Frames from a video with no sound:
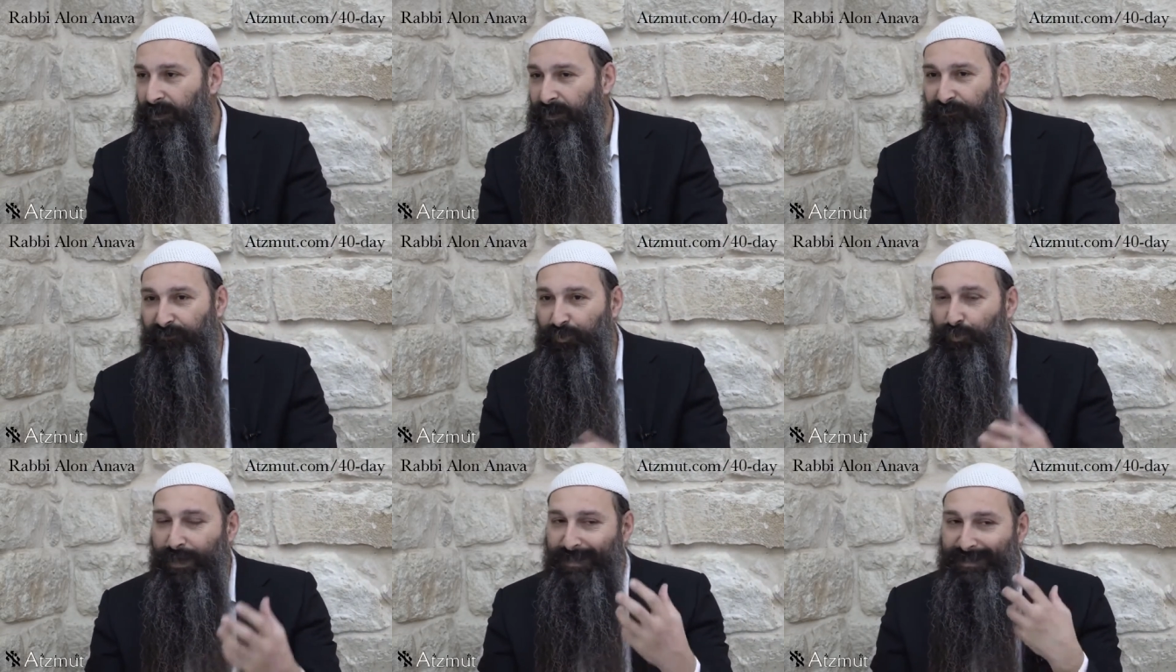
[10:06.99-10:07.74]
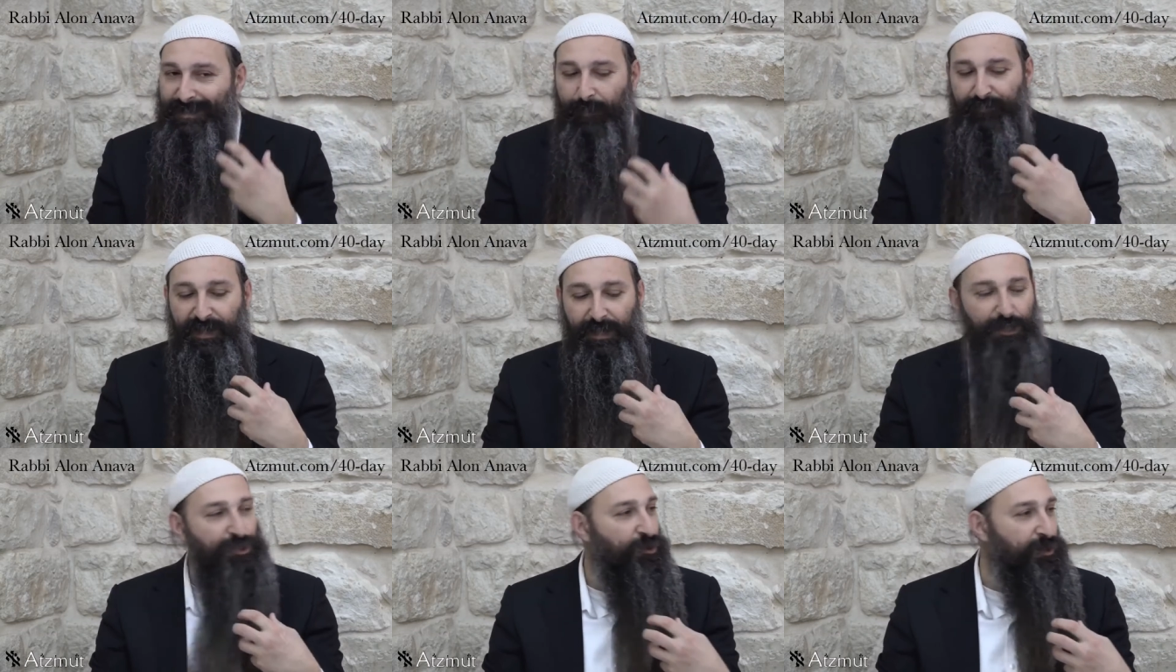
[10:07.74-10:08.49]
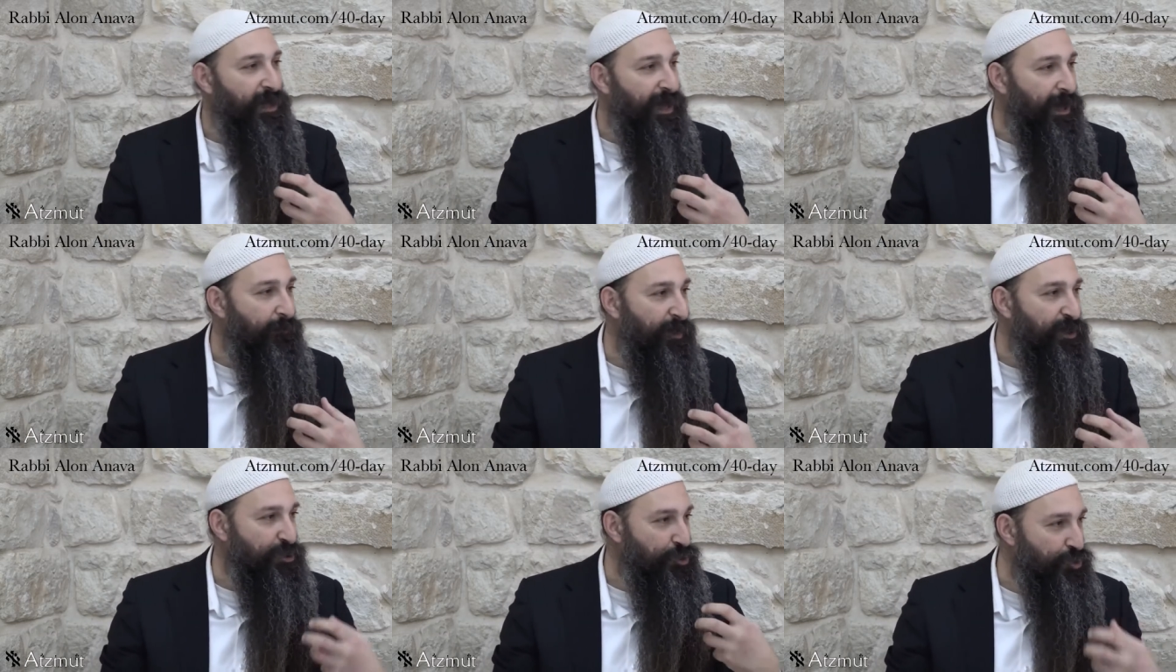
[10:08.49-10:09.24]
If you accepted Lashon Hara
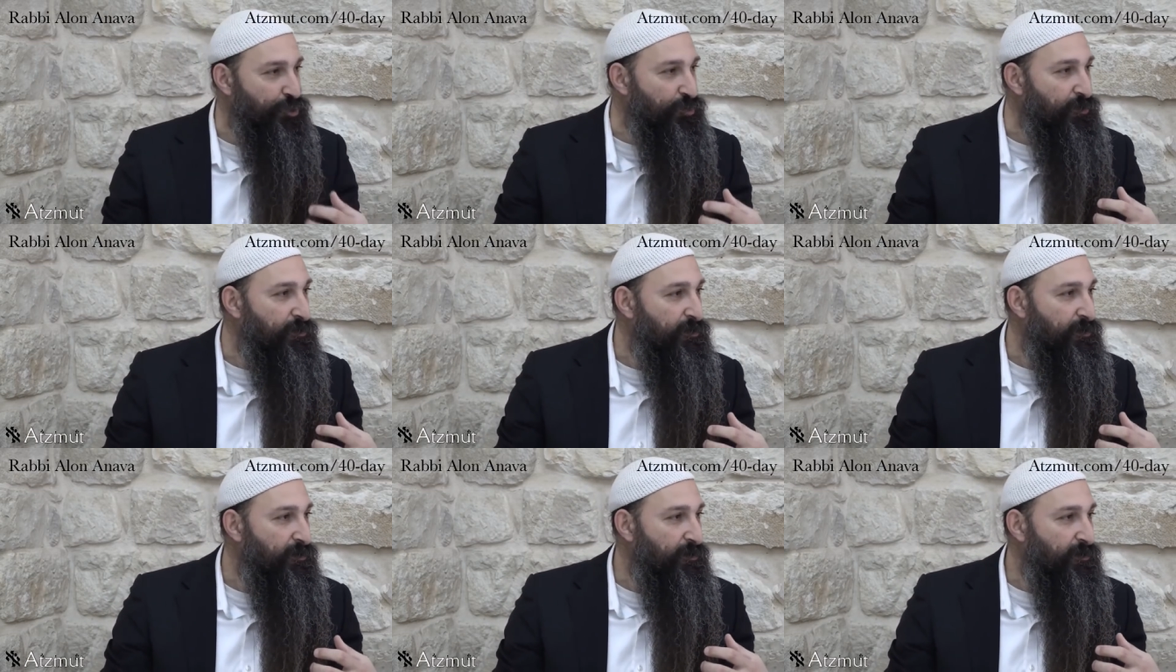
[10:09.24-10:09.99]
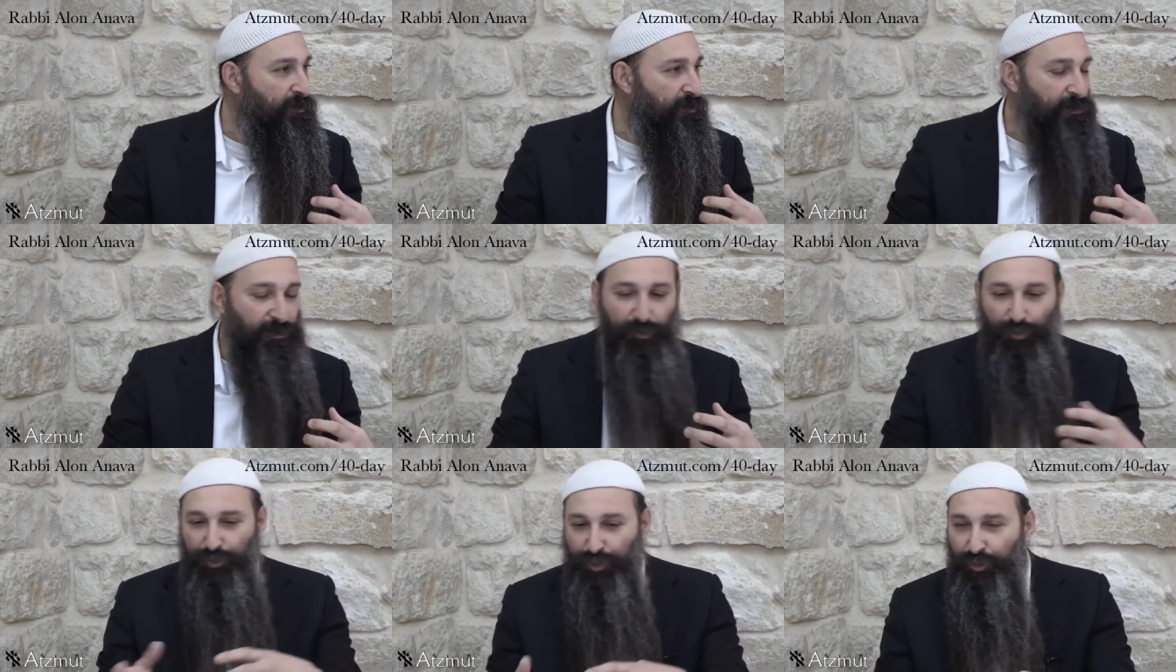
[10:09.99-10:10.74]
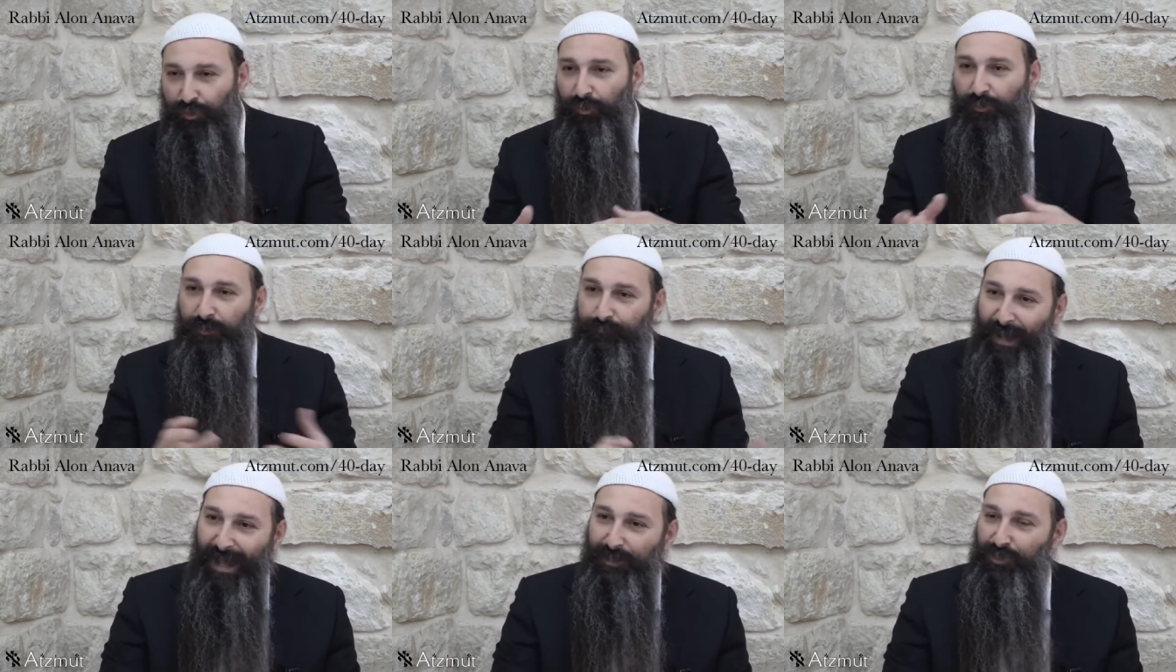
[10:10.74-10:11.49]
about a Jew, good Jew,
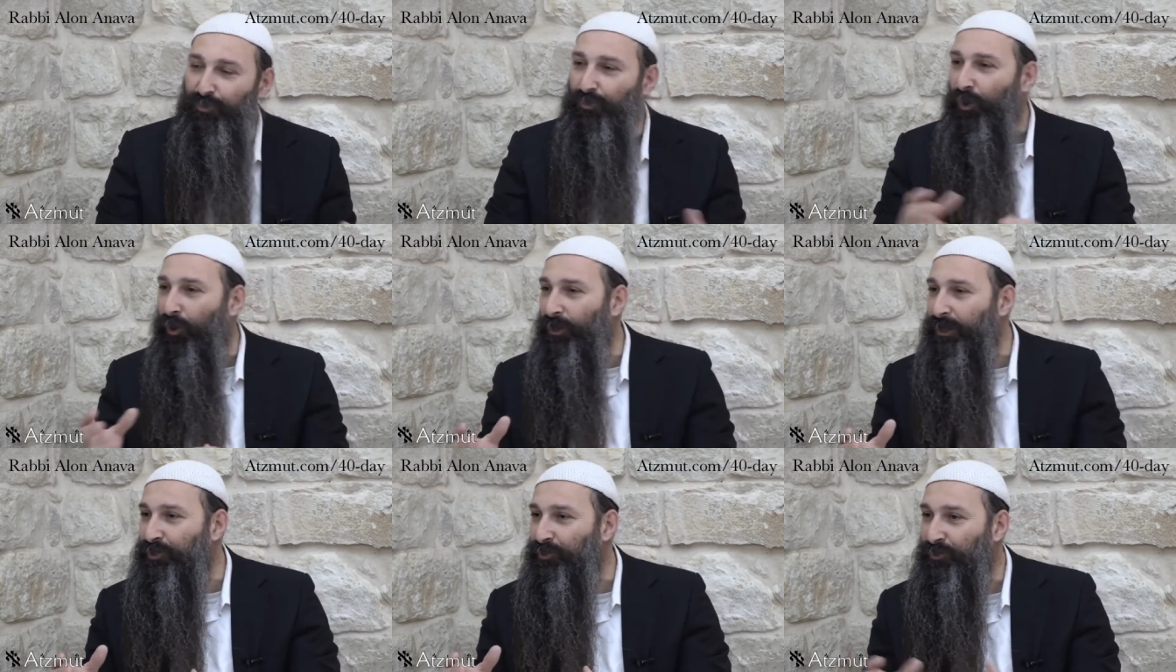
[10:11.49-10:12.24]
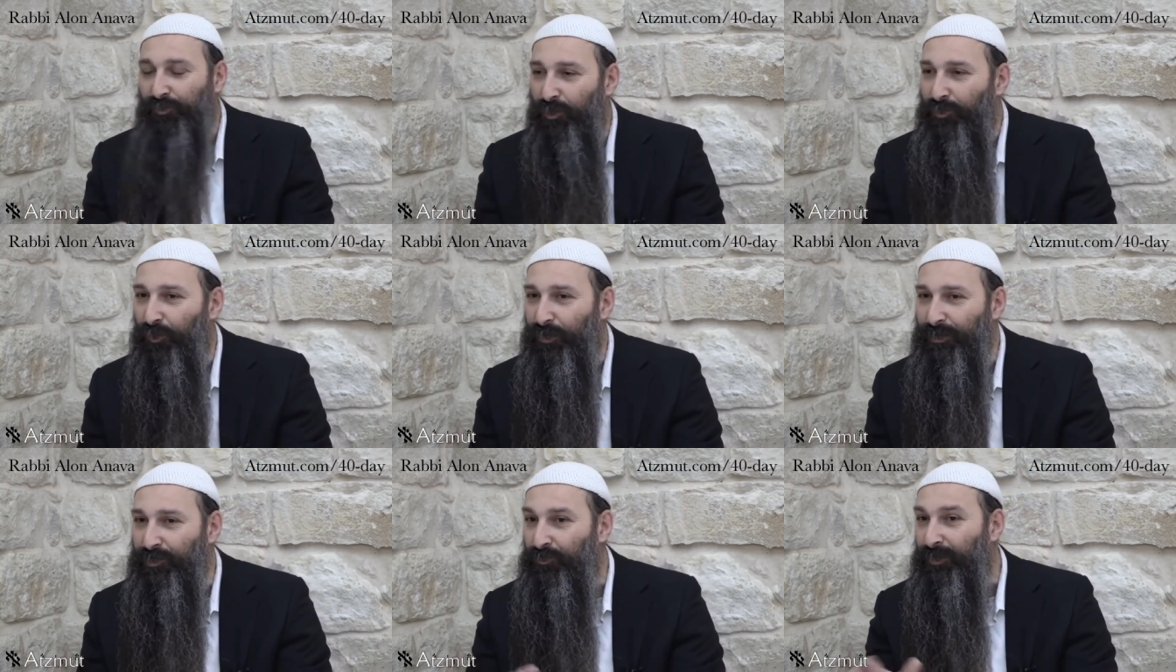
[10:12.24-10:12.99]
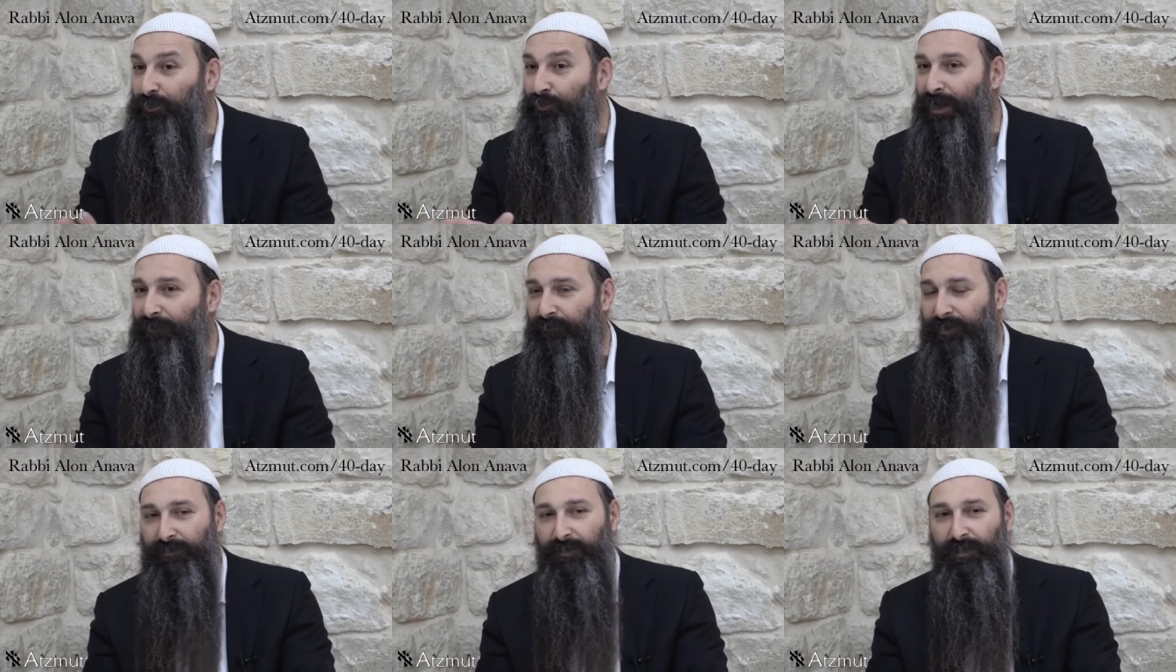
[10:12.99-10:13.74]
bad Jew, holy Jew, not holy Jew,
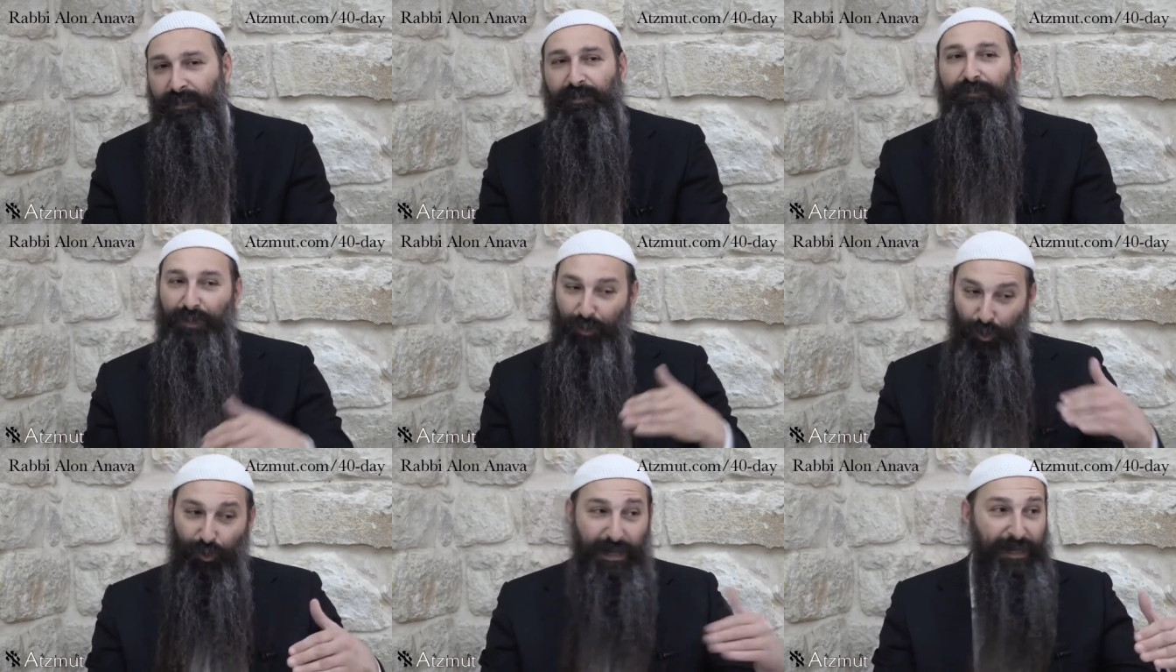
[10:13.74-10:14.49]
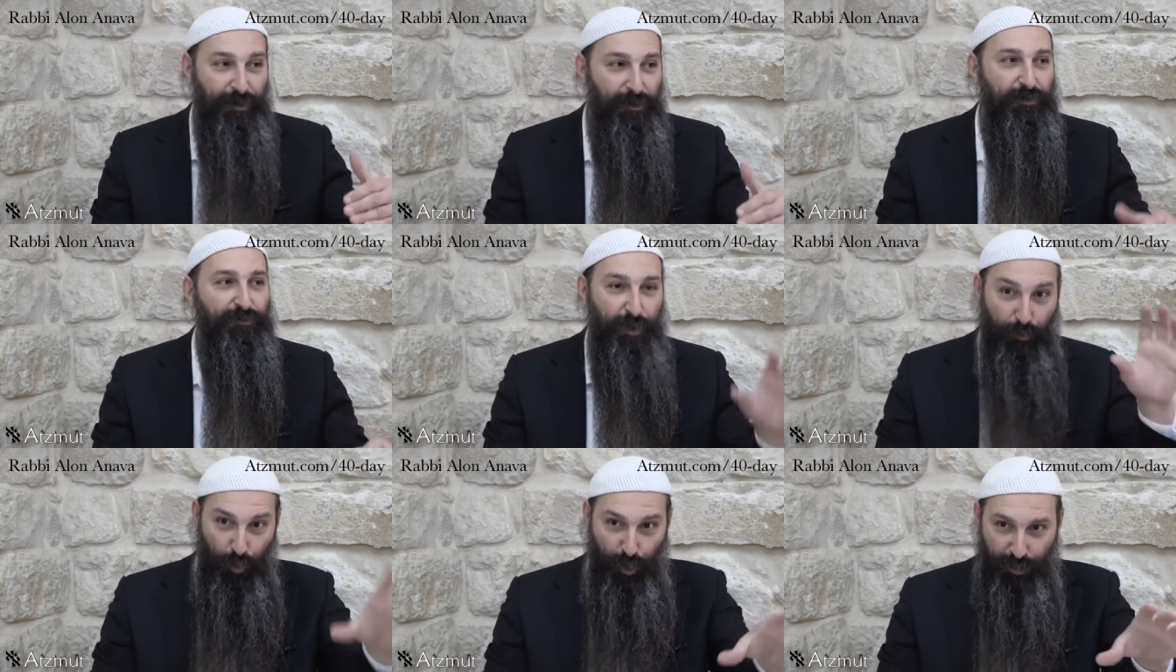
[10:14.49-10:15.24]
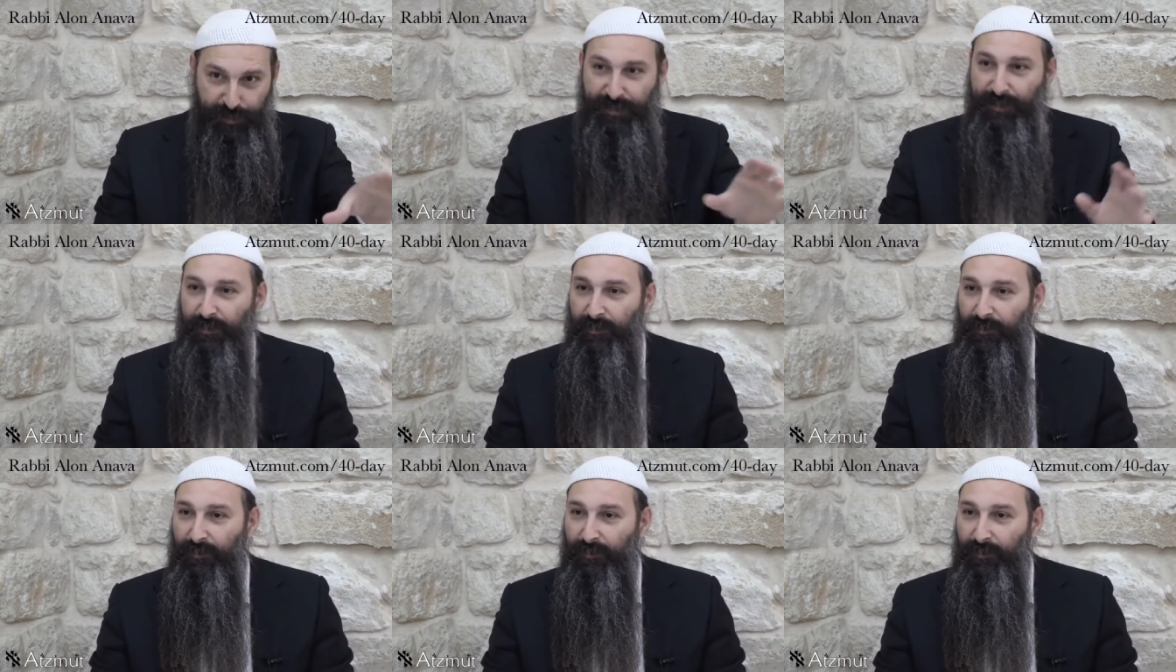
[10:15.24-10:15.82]
irrelevant. The holier, the worse.